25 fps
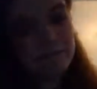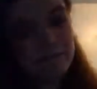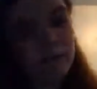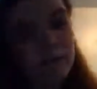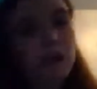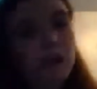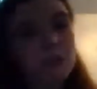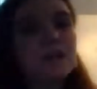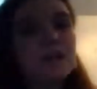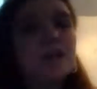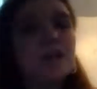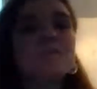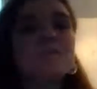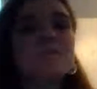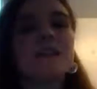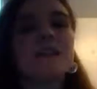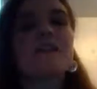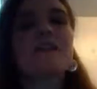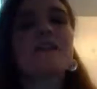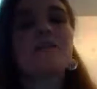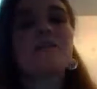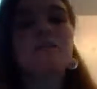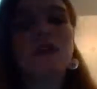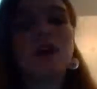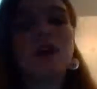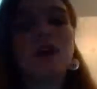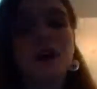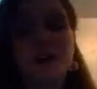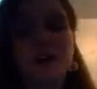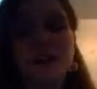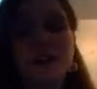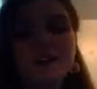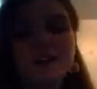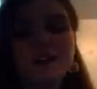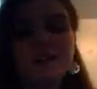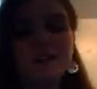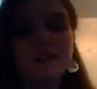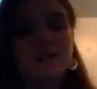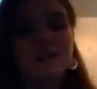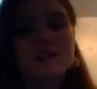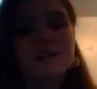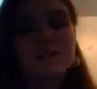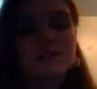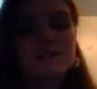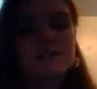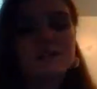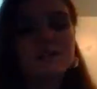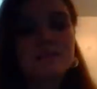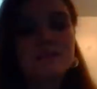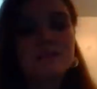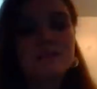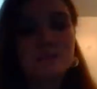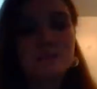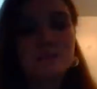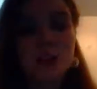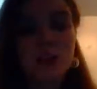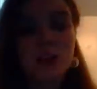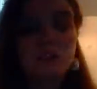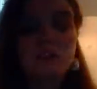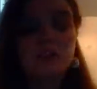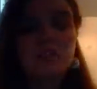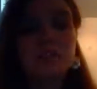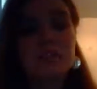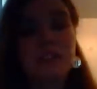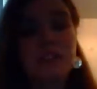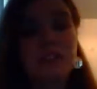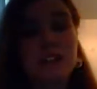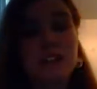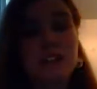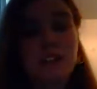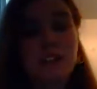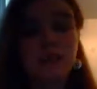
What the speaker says: I'll be updating the blog probably